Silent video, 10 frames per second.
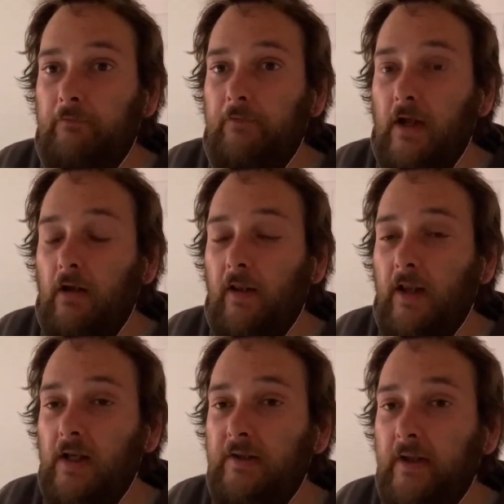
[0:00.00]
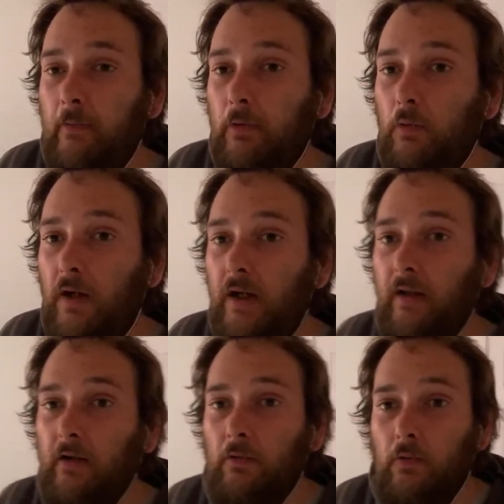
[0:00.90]
first atypical
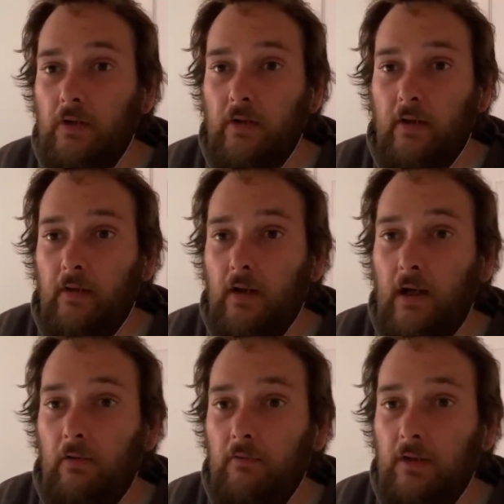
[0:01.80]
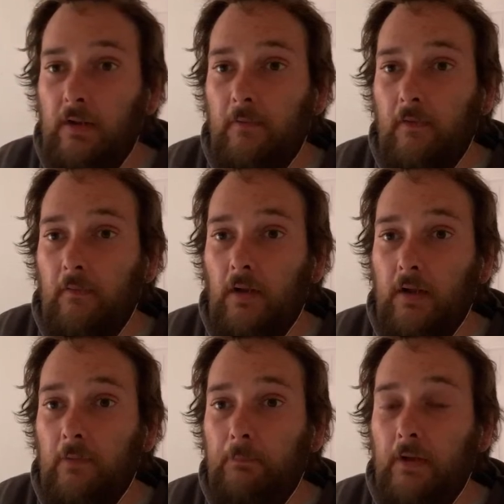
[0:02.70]
antipsychotics out there, like
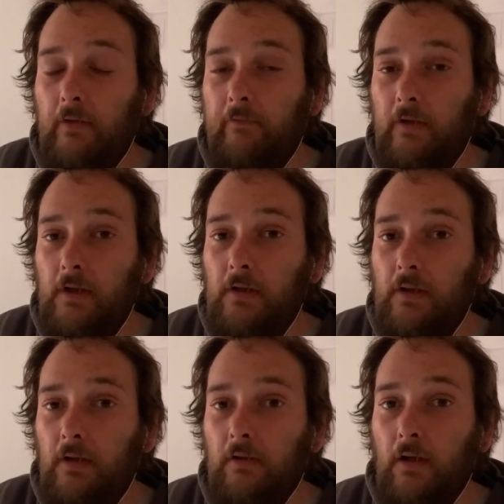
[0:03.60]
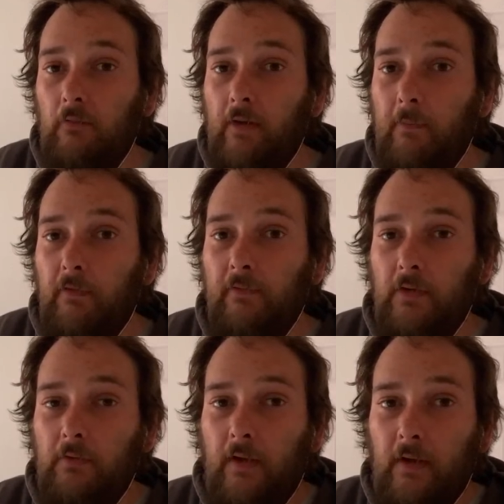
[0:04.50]
Abilify, like
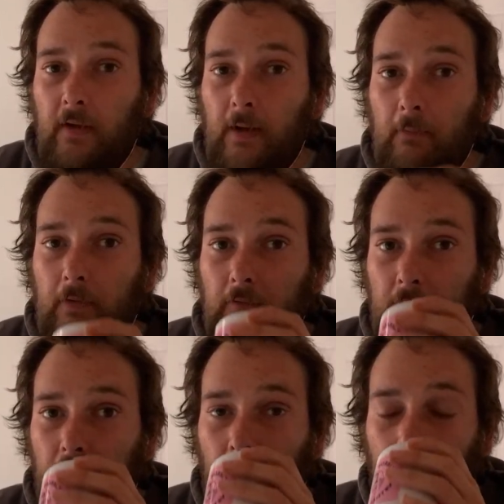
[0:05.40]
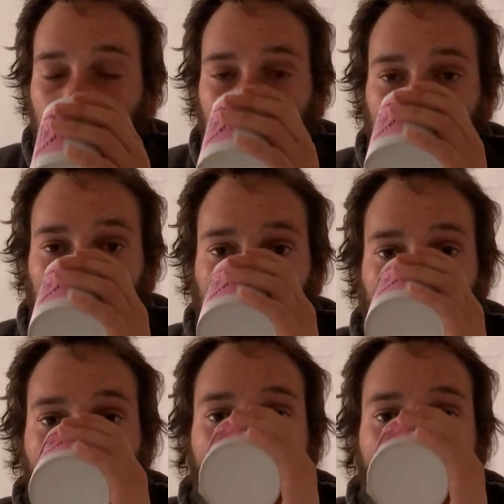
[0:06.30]
Risperidone, it's a similar drug to Risperidone.